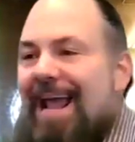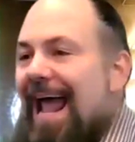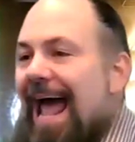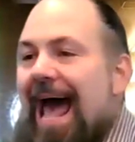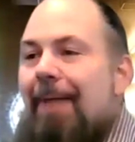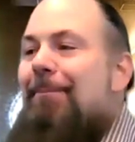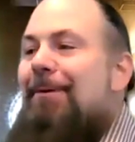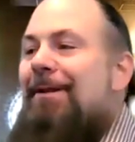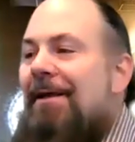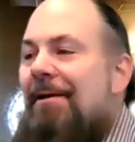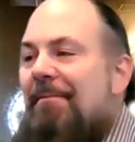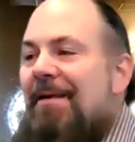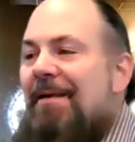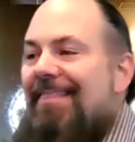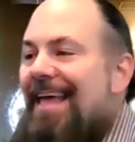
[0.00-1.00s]
they,
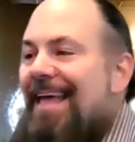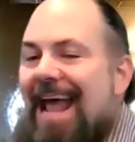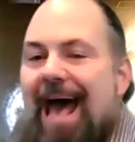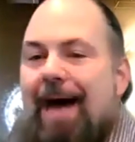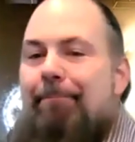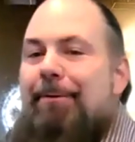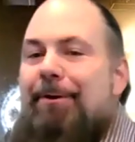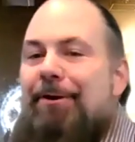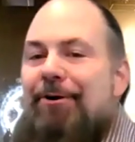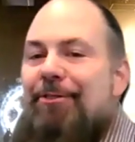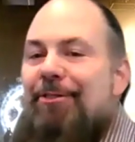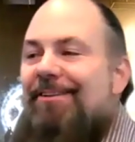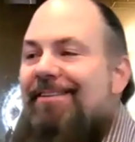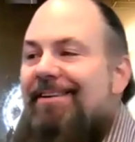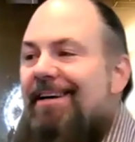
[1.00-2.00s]
happen, they happen all
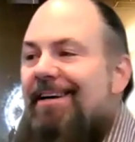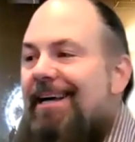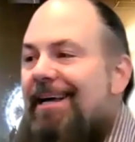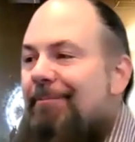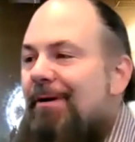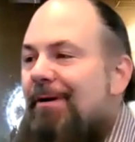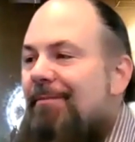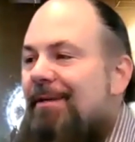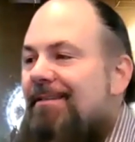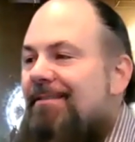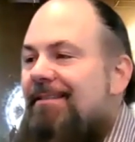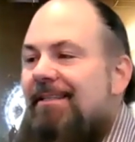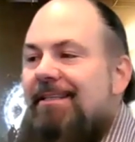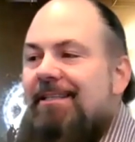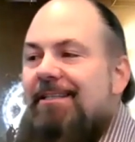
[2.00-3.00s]
the time. I
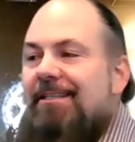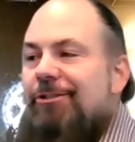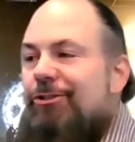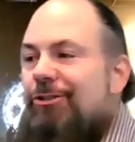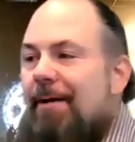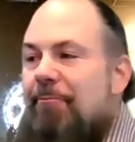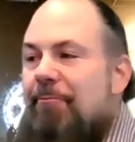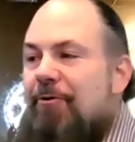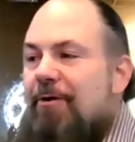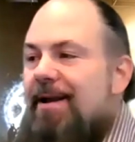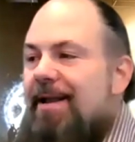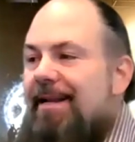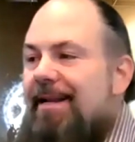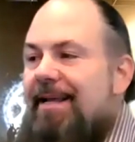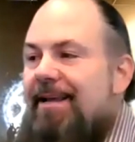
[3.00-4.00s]
mean, shops run
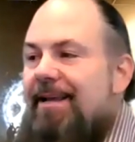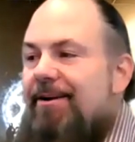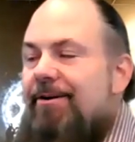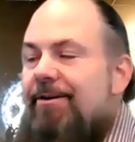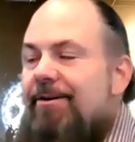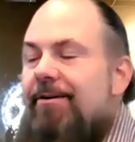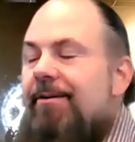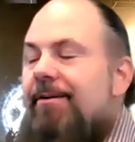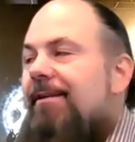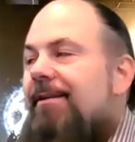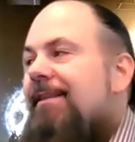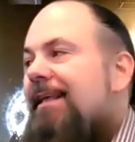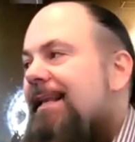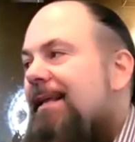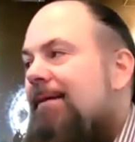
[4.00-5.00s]
out of gear.
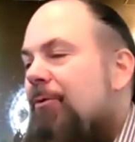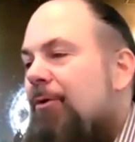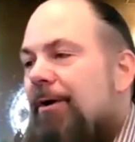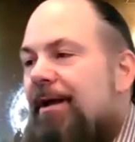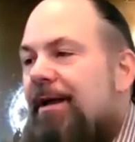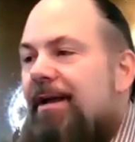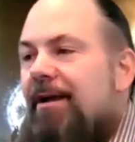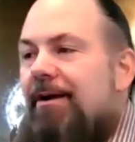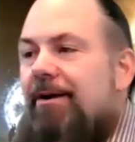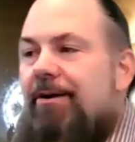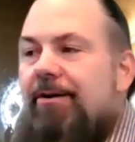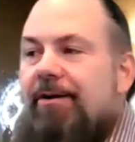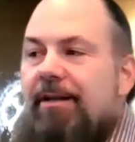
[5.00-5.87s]
They need more gear.